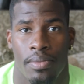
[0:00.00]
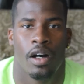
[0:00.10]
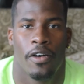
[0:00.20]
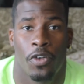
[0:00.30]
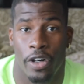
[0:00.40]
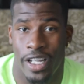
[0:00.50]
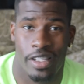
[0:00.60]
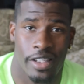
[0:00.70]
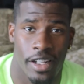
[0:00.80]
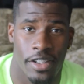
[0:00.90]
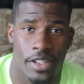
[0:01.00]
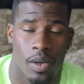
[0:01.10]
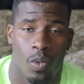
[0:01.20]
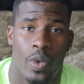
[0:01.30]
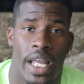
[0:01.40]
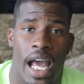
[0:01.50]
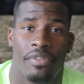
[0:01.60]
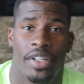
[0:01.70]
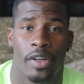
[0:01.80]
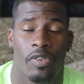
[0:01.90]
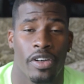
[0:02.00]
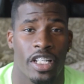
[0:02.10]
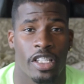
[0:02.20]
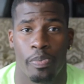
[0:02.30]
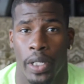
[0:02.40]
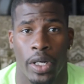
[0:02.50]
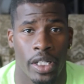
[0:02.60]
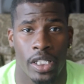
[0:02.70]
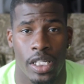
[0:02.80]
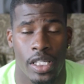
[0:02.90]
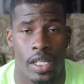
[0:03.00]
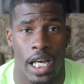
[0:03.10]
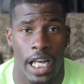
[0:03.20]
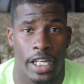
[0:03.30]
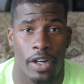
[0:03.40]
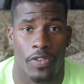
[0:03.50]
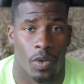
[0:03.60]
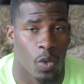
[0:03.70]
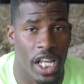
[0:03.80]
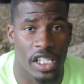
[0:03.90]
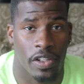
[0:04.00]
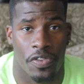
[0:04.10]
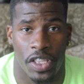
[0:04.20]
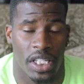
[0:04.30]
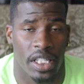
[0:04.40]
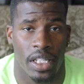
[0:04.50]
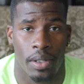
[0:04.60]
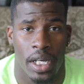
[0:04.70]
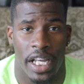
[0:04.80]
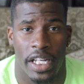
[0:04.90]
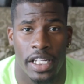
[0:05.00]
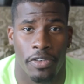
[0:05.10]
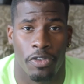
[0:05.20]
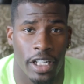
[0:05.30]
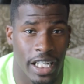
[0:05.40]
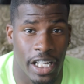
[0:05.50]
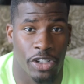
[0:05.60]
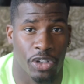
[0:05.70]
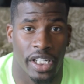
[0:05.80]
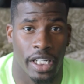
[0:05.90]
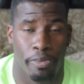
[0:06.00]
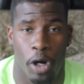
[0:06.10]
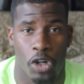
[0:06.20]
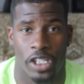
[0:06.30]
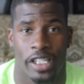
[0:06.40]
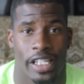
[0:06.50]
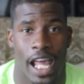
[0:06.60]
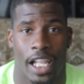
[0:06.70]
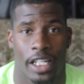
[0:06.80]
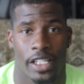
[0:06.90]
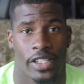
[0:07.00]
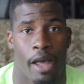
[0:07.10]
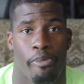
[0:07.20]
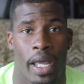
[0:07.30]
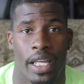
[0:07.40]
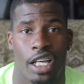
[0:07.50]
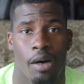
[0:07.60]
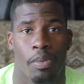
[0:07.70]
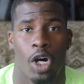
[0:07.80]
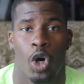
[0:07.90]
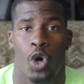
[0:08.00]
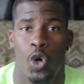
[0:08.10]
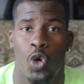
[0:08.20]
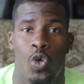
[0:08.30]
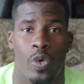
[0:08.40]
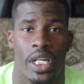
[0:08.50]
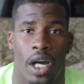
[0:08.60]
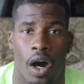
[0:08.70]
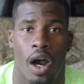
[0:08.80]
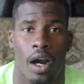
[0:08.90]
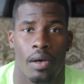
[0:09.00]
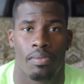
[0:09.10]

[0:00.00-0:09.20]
For instance, we have different experiences, different ways of thinking, different intricate personalities that make up who we are.